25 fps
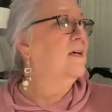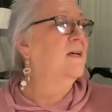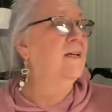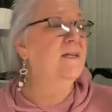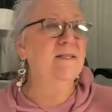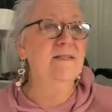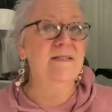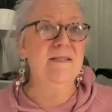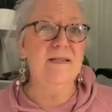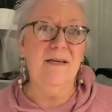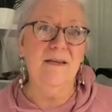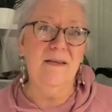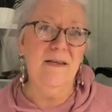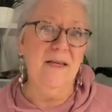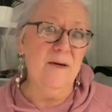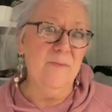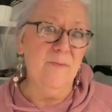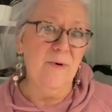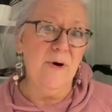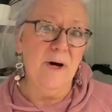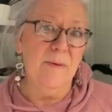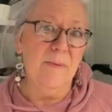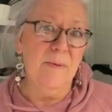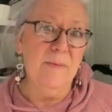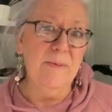it's, I
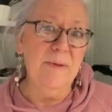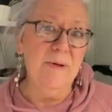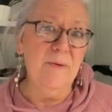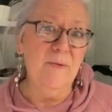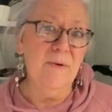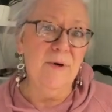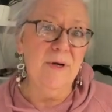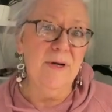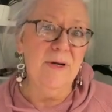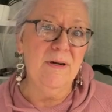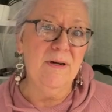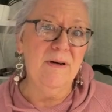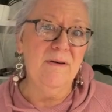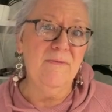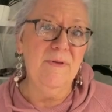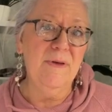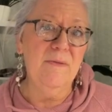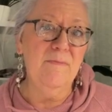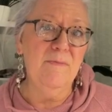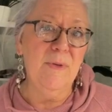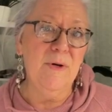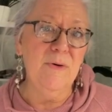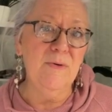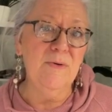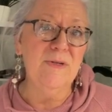think, probably one of
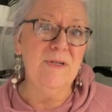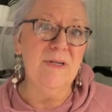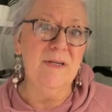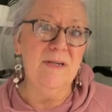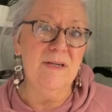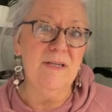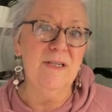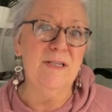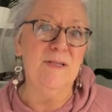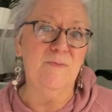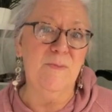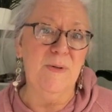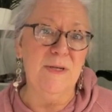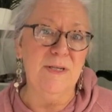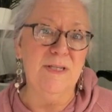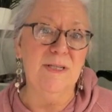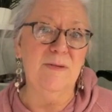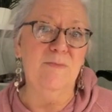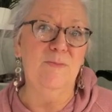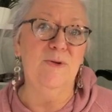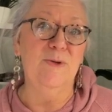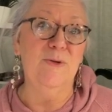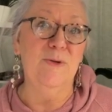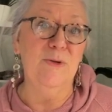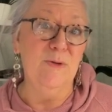the most
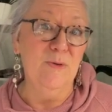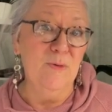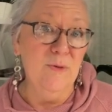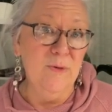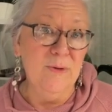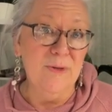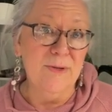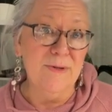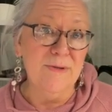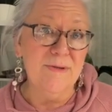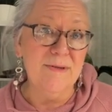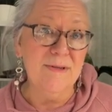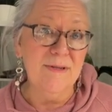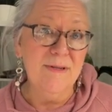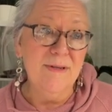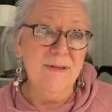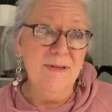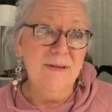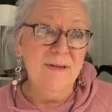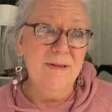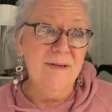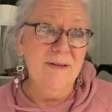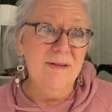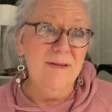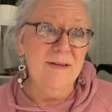indispensable tools
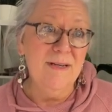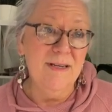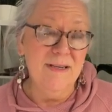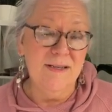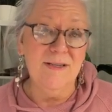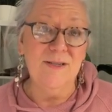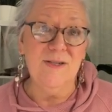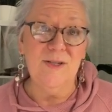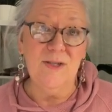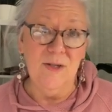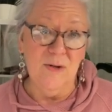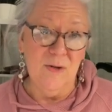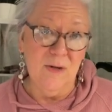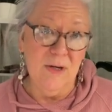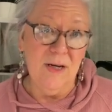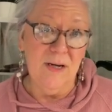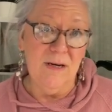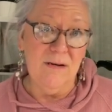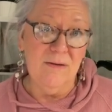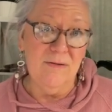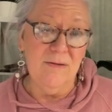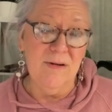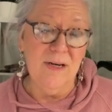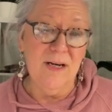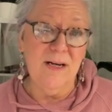in the
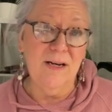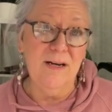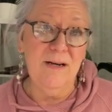studio.